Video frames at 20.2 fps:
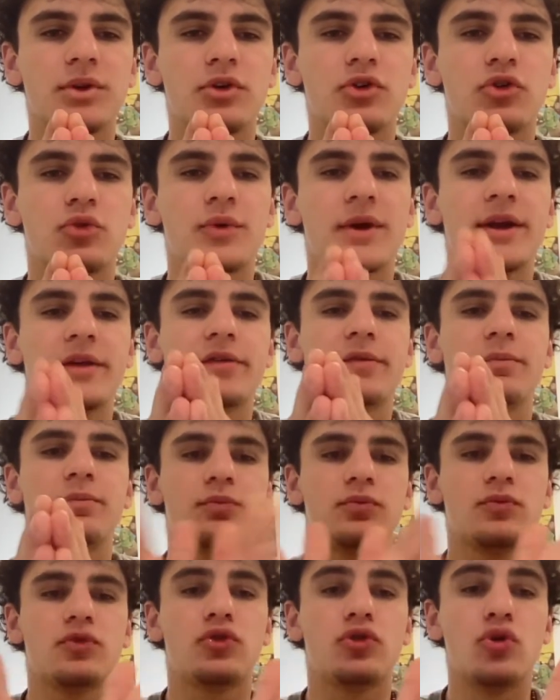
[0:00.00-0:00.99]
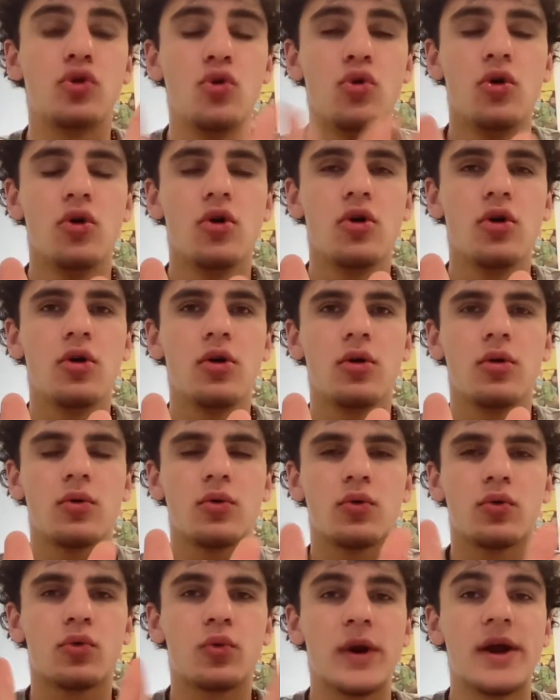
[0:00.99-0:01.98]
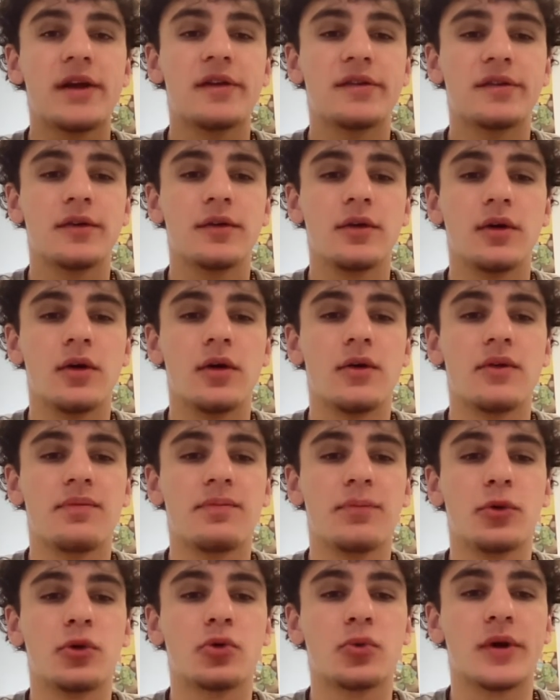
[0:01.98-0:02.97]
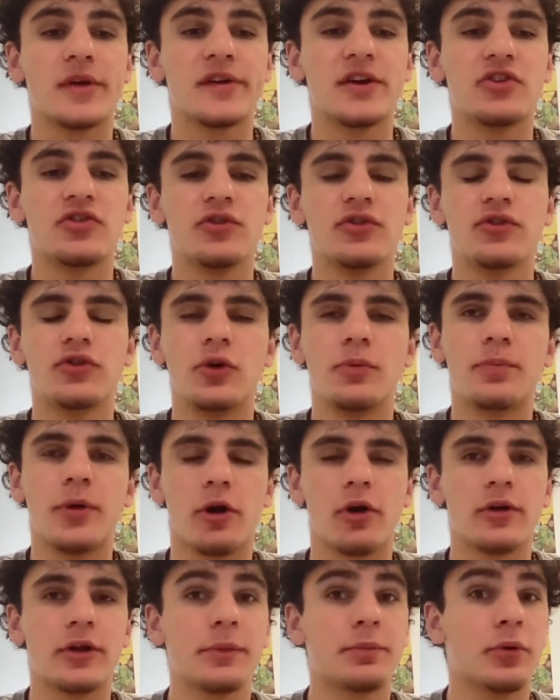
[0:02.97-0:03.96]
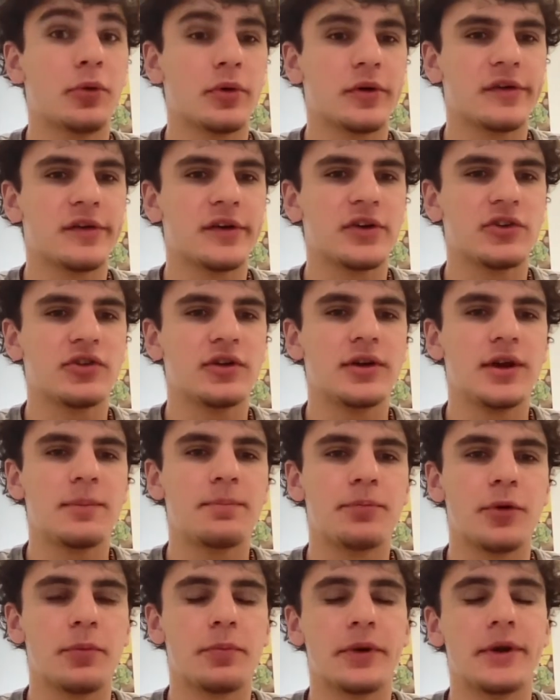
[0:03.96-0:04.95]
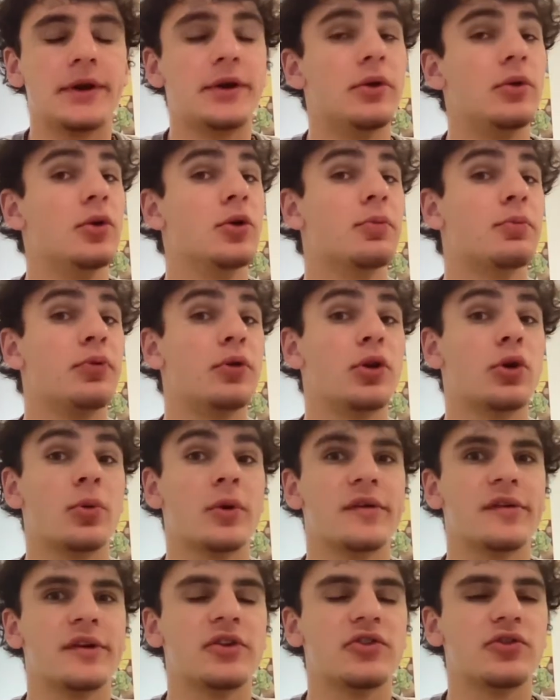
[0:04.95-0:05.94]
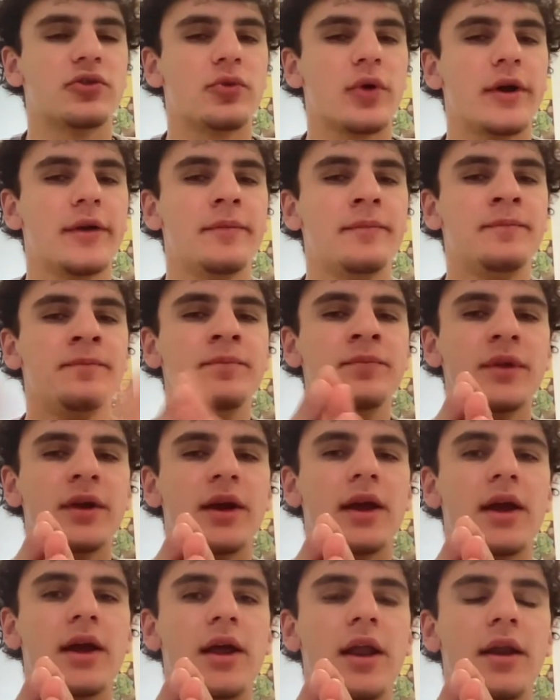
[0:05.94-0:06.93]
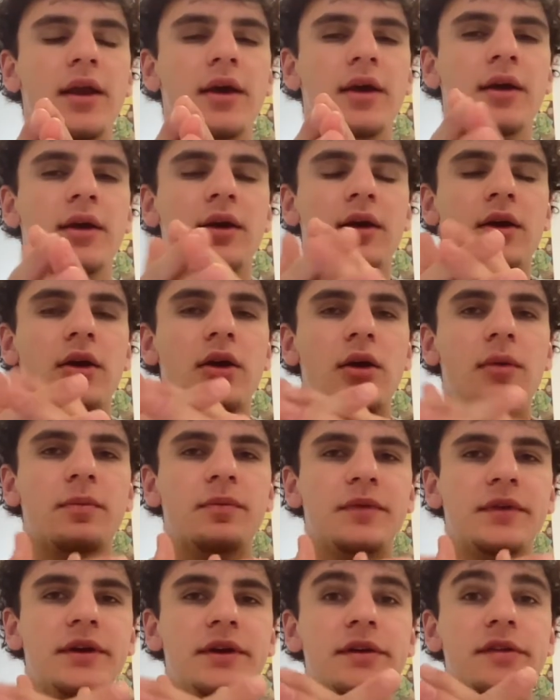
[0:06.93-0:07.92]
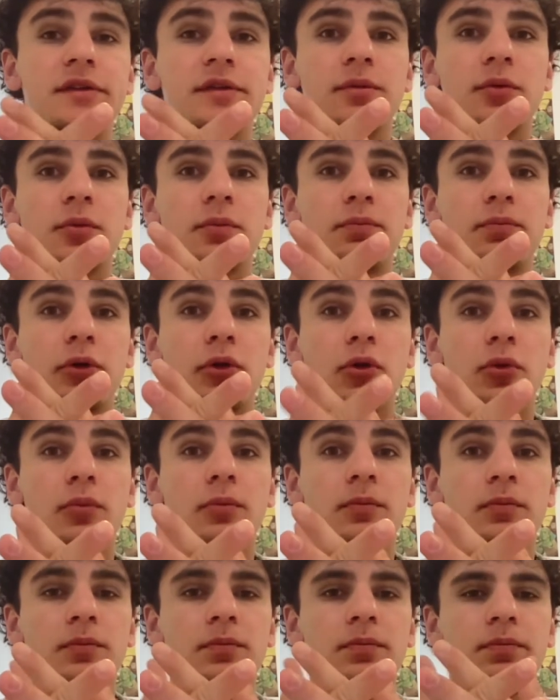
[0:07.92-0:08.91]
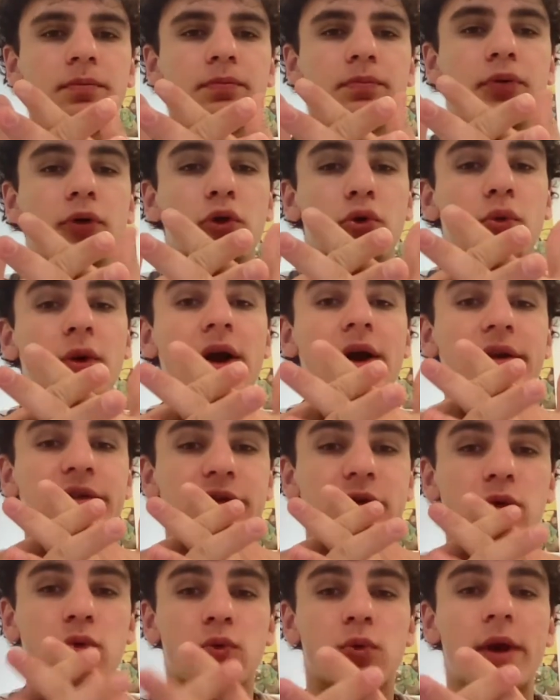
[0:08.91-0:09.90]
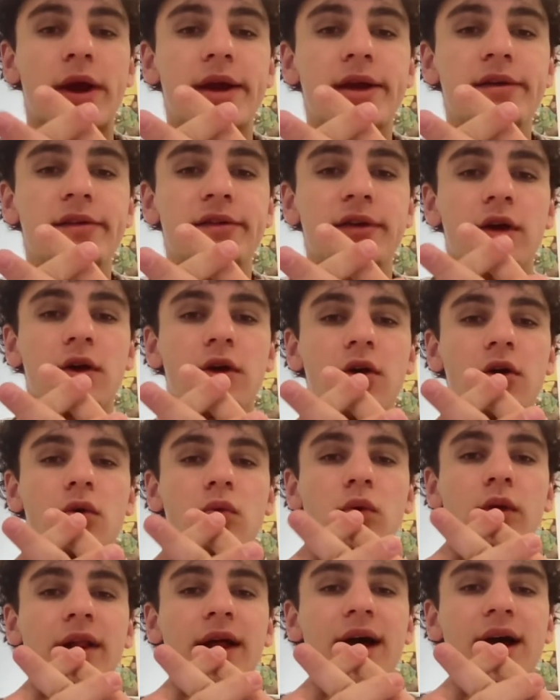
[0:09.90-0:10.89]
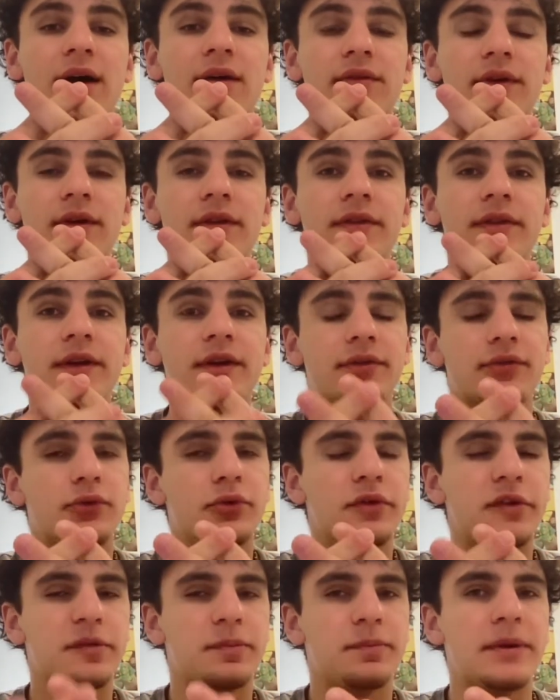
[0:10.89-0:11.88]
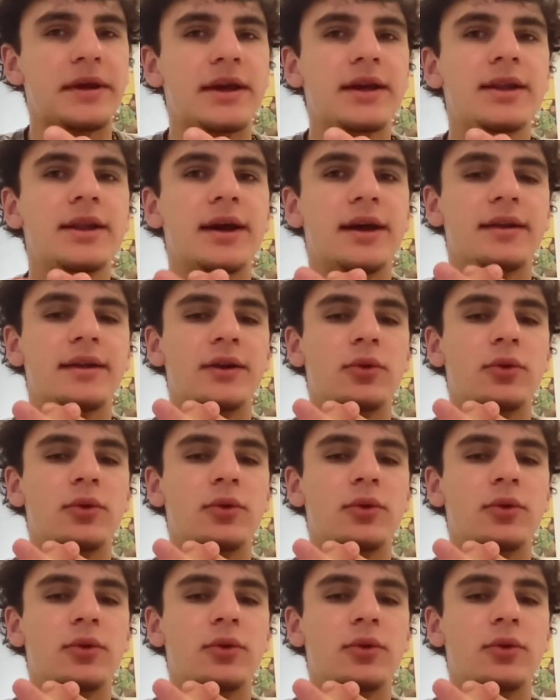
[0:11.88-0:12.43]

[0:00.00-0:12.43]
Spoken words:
creates two rays of polarization, so parallel polarization and perpendicular polarization, right? And these polarized rays will have different speed and they